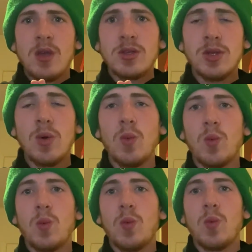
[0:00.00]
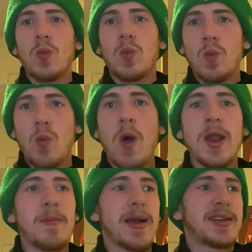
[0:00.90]
So
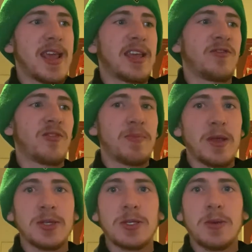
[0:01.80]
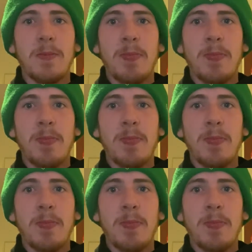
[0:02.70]
what am I taking from this?